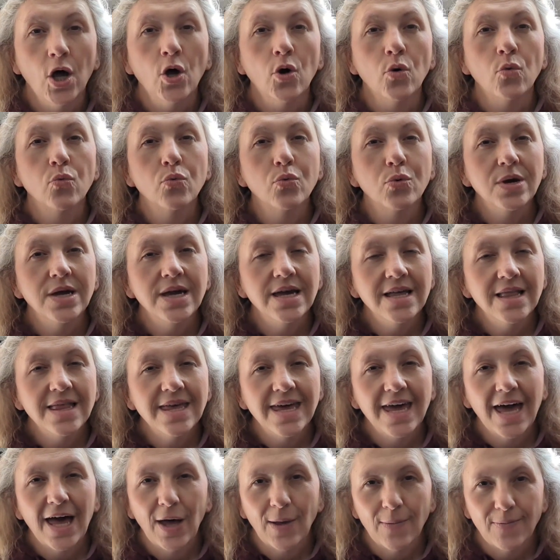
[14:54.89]
really
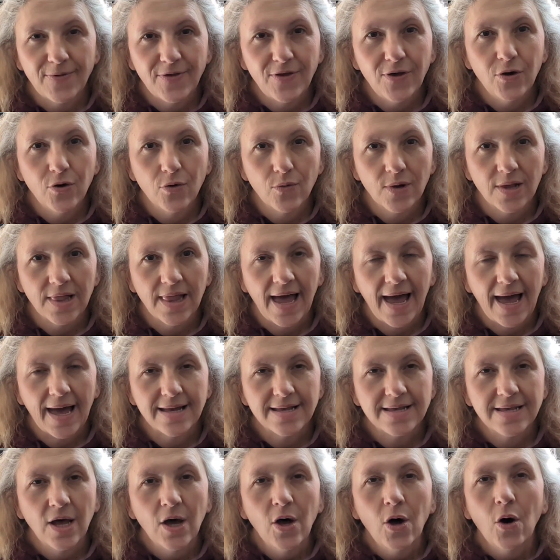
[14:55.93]
helps you relax.